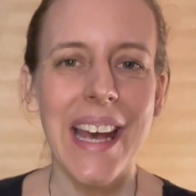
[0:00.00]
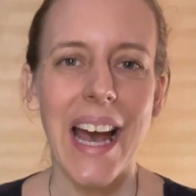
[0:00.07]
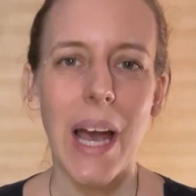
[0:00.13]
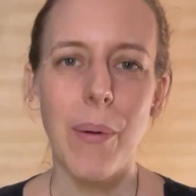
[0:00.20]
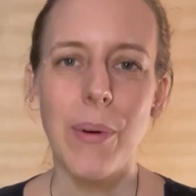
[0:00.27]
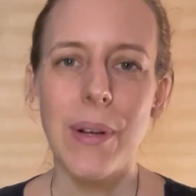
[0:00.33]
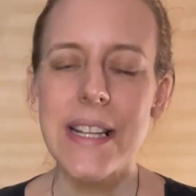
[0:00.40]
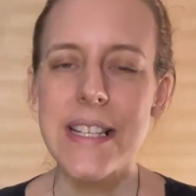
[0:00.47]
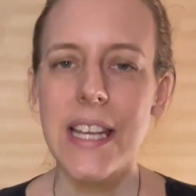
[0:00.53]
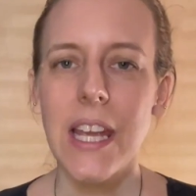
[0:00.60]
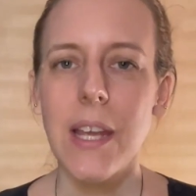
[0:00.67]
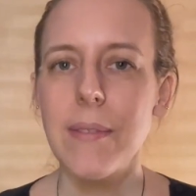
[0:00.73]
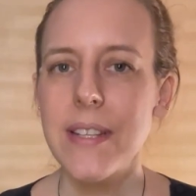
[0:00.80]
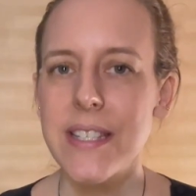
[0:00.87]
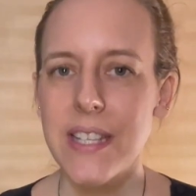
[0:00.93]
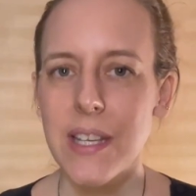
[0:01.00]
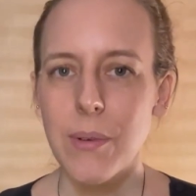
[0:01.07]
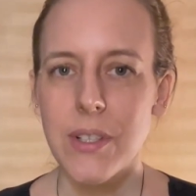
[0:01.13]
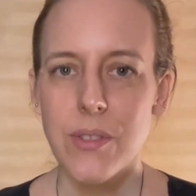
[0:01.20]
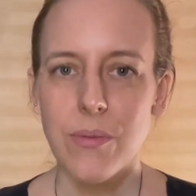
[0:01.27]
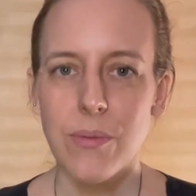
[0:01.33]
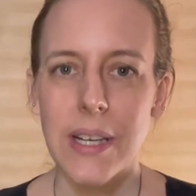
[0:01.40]
I wanted to keep this
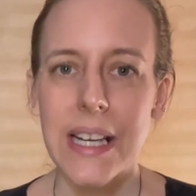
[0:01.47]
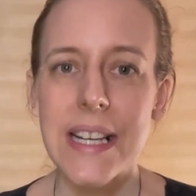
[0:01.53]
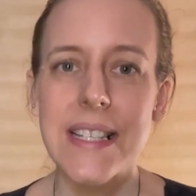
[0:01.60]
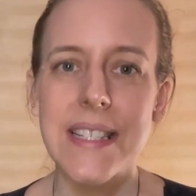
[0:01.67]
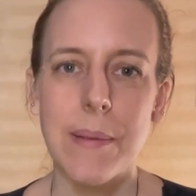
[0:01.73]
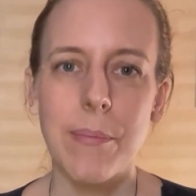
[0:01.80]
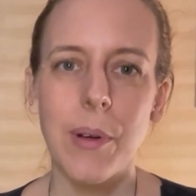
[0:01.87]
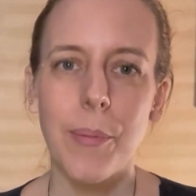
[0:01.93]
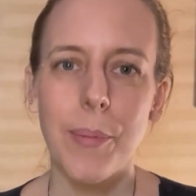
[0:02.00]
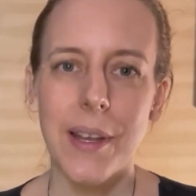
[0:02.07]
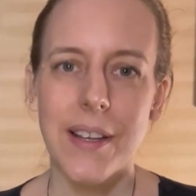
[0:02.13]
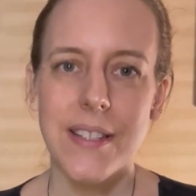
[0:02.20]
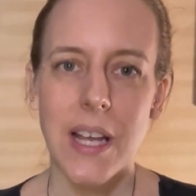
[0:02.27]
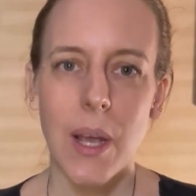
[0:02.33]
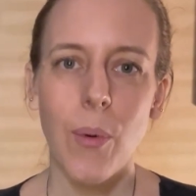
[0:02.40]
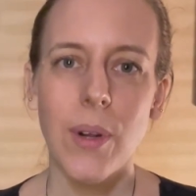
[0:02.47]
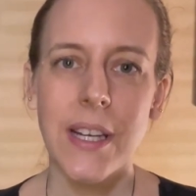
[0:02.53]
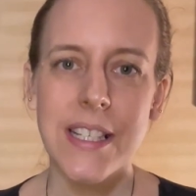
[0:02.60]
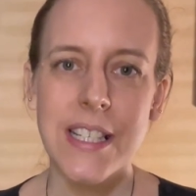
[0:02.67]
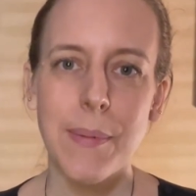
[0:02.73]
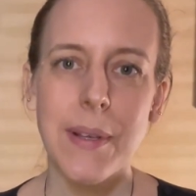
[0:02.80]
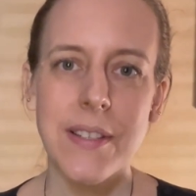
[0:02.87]
sequence really simple because I want
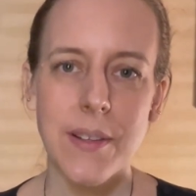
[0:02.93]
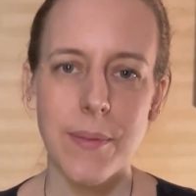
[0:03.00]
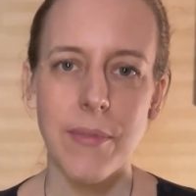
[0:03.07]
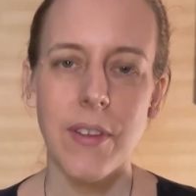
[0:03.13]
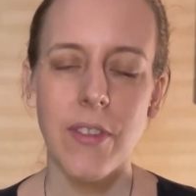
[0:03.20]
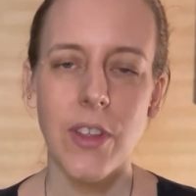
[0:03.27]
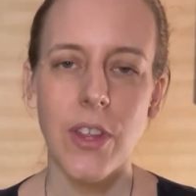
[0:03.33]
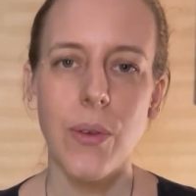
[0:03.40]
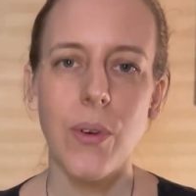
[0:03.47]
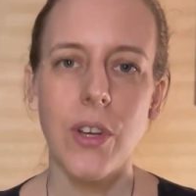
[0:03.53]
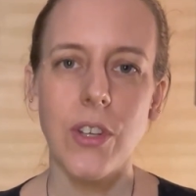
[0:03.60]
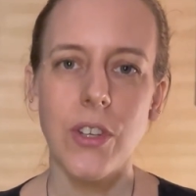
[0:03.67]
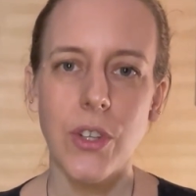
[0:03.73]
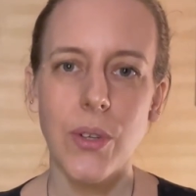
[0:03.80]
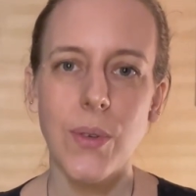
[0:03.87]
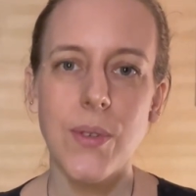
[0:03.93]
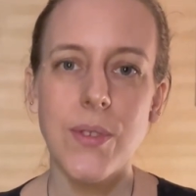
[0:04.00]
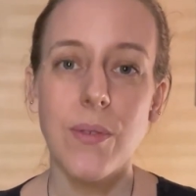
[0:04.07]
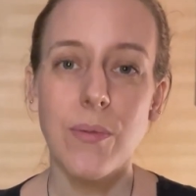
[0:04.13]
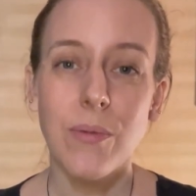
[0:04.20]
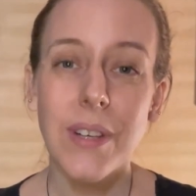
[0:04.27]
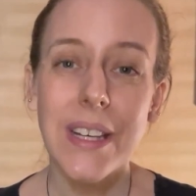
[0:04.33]
it to be something that you can use
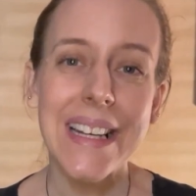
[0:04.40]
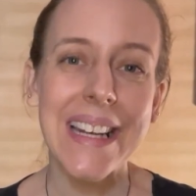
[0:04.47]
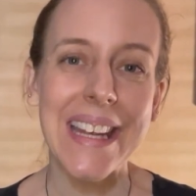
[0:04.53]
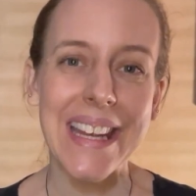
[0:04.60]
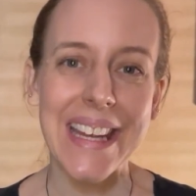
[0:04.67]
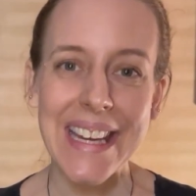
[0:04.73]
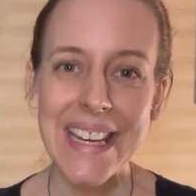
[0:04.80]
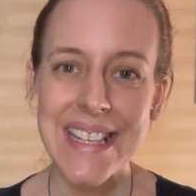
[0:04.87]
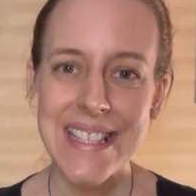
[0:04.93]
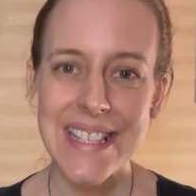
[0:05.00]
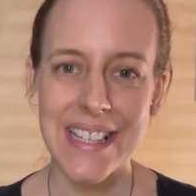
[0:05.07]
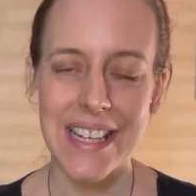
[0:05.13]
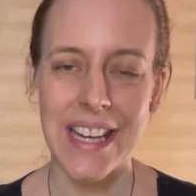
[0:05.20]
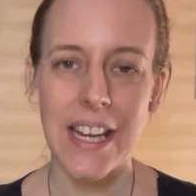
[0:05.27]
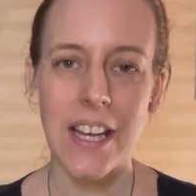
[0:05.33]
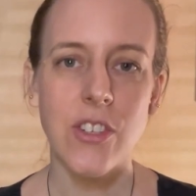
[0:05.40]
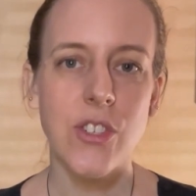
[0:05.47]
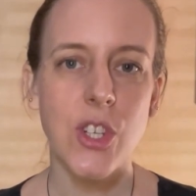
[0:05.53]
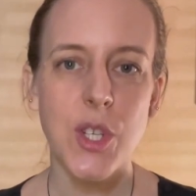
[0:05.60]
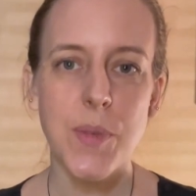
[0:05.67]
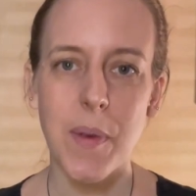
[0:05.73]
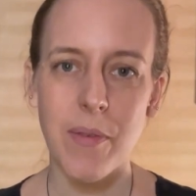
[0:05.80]
really easily
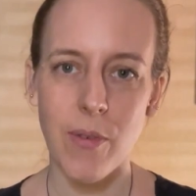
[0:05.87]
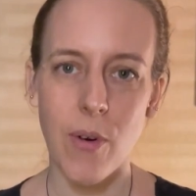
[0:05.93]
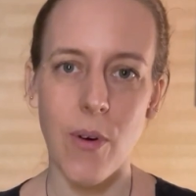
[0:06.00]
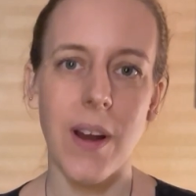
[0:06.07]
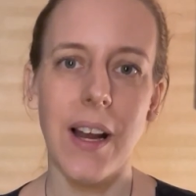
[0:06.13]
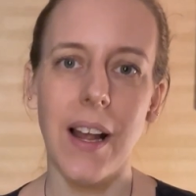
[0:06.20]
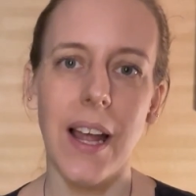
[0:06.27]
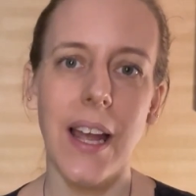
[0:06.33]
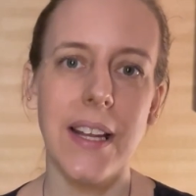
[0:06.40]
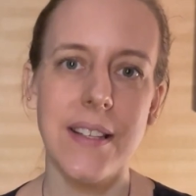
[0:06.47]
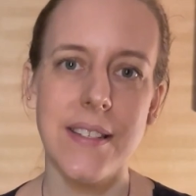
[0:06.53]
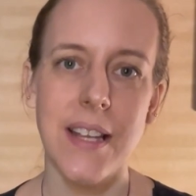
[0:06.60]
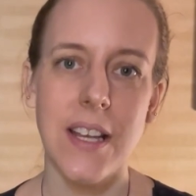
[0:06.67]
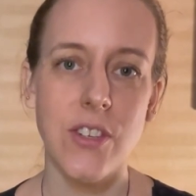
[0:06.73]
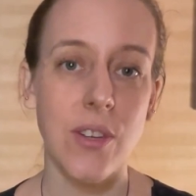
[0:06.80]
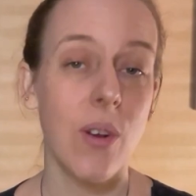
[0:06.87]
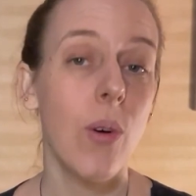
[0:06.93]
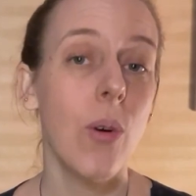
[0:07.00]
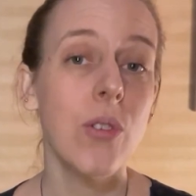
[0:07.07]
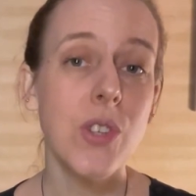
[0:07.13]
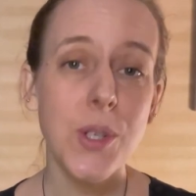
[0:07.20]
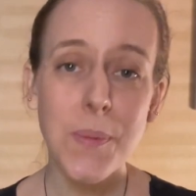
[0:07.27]
just before a client session,
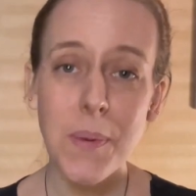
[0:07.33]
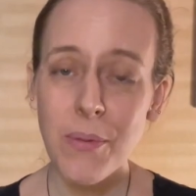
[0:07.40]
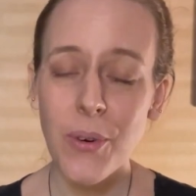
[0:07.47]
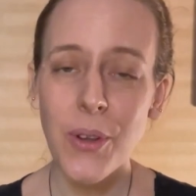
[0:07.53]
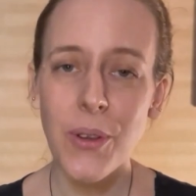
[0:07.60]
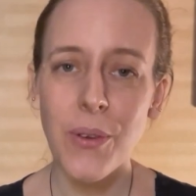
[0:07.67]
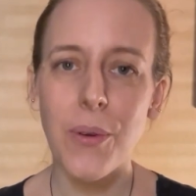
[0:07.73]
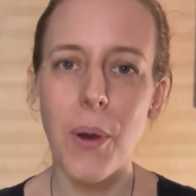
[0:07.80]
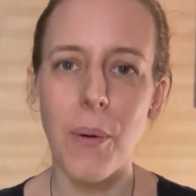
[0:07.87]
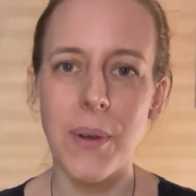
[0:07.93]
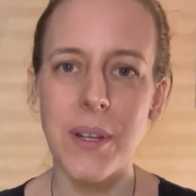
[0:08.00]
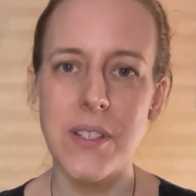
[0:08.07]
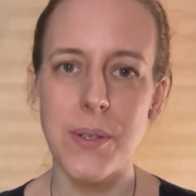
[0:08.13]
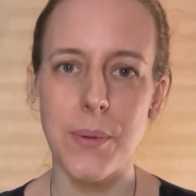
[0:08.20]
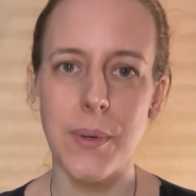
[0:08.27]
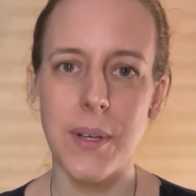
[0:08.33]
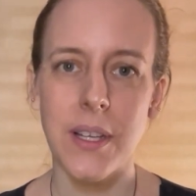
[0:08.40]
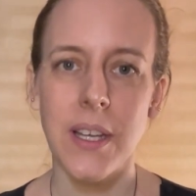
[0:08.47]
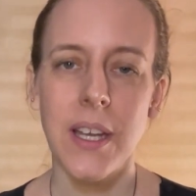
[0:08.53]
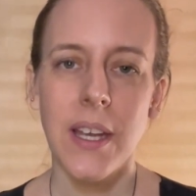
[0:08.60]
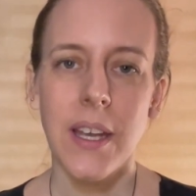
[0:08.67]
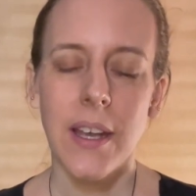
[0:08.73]
or just before you go into
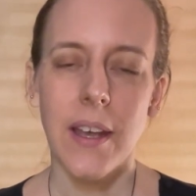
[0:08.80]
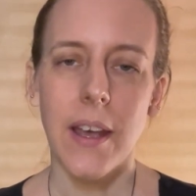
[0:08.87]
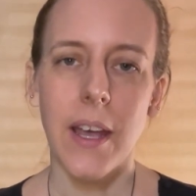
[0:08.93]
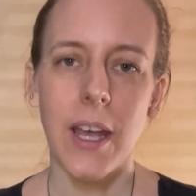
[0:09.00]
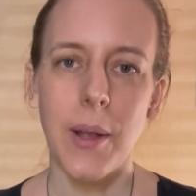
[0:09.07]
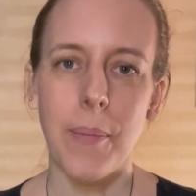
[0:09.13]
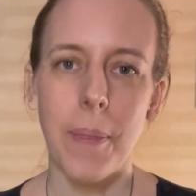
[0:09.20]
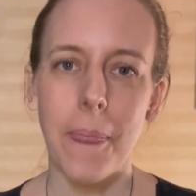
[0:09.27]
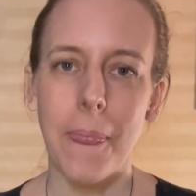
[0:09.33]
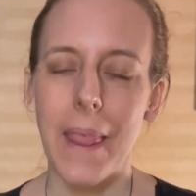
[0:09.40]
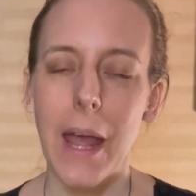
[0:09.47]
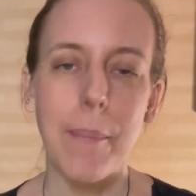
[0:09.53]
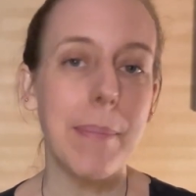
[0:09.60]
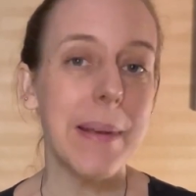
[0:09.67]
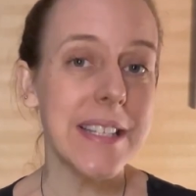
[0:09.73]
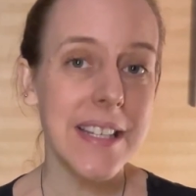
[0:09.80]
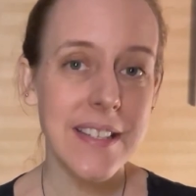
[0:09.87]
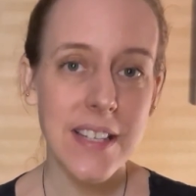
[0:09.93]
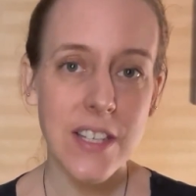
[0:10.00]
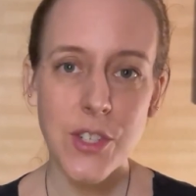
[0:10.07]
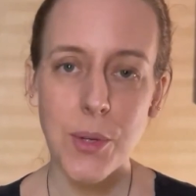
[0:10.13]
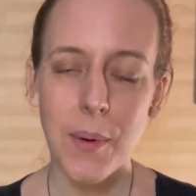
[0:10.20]
a busy
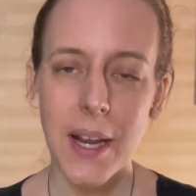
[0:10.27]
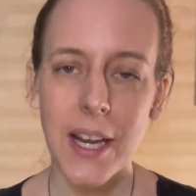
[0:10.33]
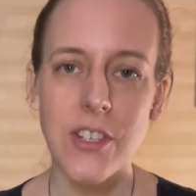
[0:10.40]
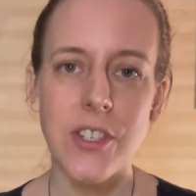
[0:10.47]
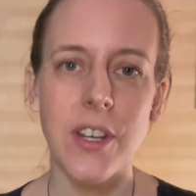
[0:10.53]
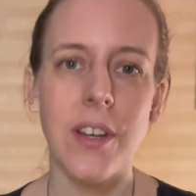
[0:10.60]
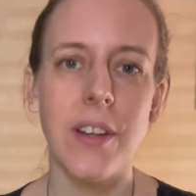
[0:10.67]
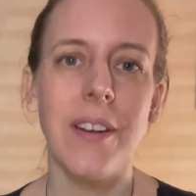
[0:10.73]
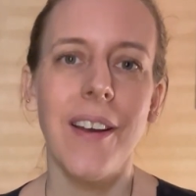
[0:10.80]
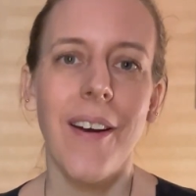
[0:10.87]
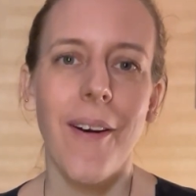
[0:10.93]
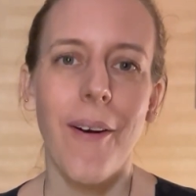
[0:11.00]
situation,